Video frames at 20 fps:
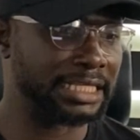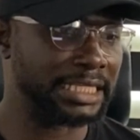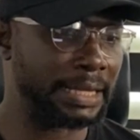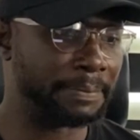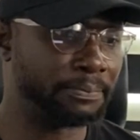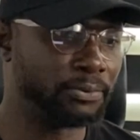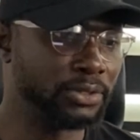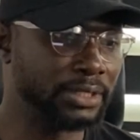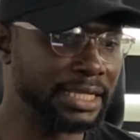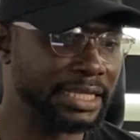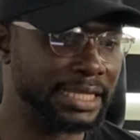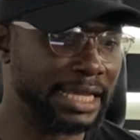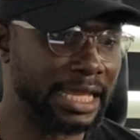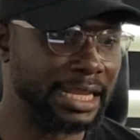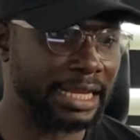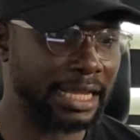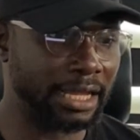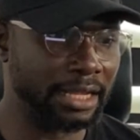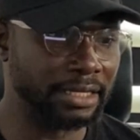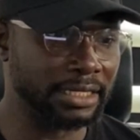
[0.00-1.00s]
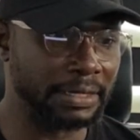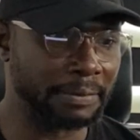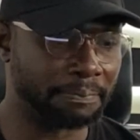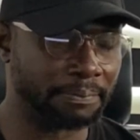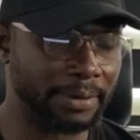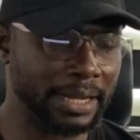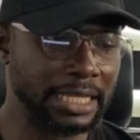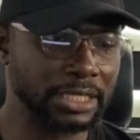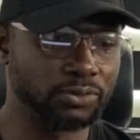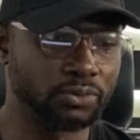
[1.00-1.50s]
As I put it here now, the
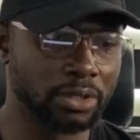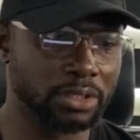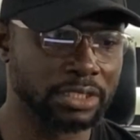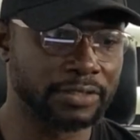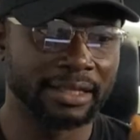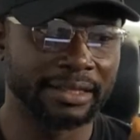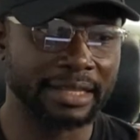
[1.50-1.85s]
price was